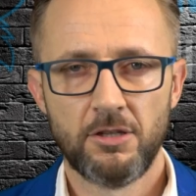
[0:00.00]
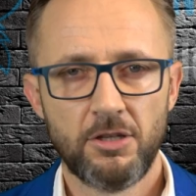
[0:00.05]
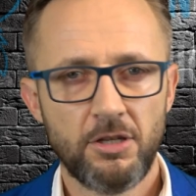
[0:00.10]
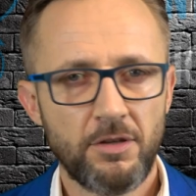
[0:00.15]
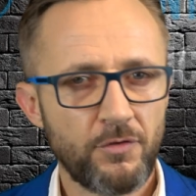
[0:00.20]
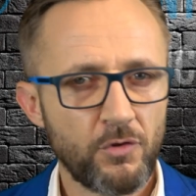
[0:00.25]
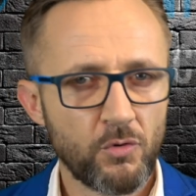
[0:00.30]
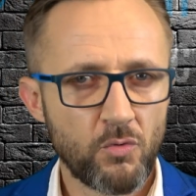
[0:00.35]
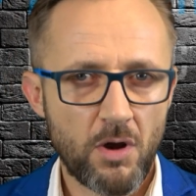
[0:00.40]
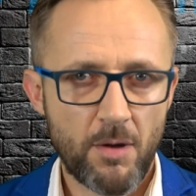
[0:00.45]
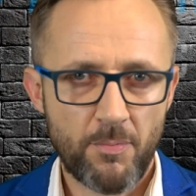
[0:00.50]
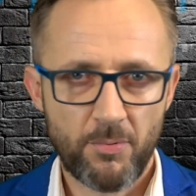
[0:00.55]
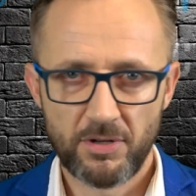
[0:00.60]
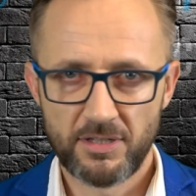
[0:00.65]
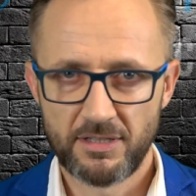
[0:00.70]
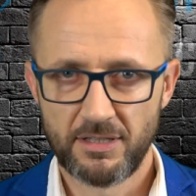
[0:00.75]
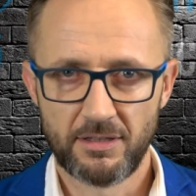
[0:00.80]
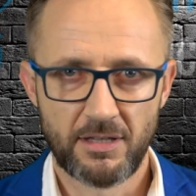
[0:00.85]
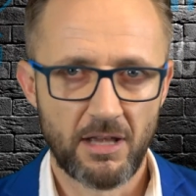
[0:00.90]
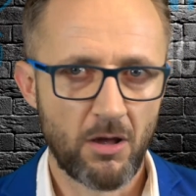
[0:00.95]
If you
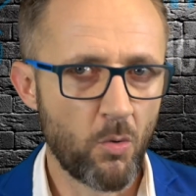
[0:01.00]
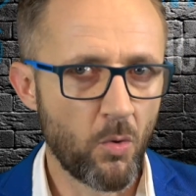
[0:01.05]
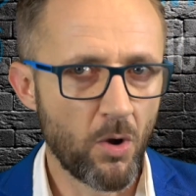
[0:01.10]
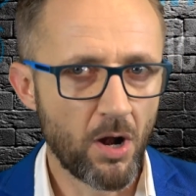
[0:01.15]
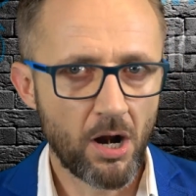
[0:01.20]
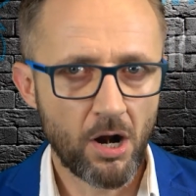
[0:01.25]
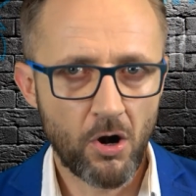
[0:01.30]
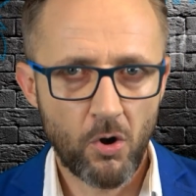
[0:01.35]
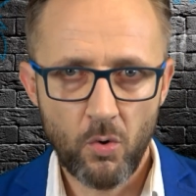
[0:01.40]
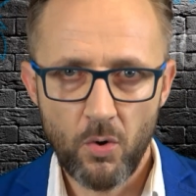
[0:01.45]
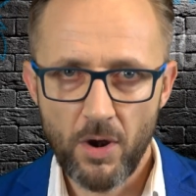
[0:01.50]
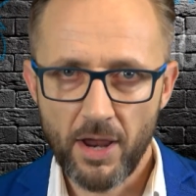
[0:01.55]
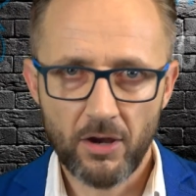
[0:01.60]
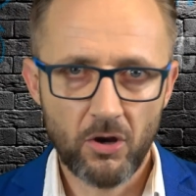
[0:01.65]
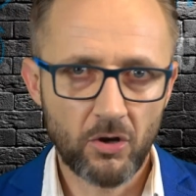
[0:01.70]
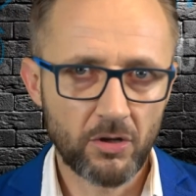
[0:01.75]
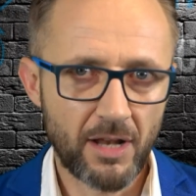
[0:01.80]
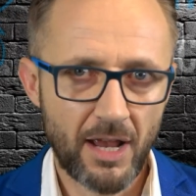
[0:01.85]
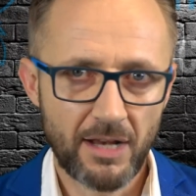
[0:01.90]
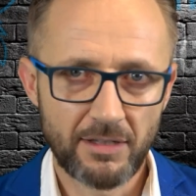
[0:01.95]
represent a
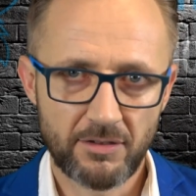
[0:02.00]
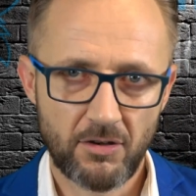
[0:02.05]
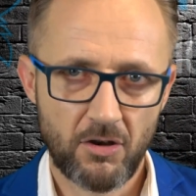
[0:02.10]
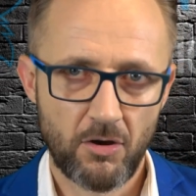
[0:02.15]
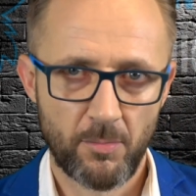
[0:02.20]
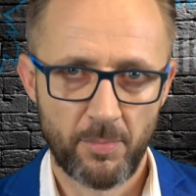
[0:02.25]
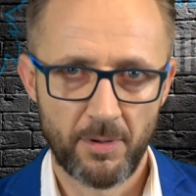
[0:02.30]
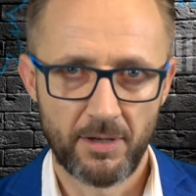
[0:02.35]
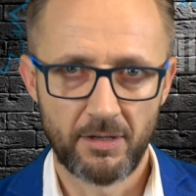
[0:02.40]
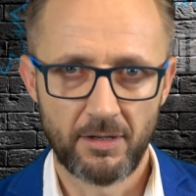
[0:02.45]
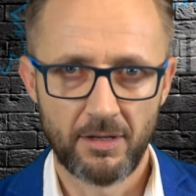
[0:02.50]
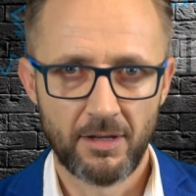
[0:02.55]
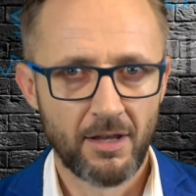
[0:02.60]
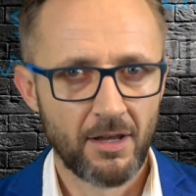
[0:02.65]
well-recognized company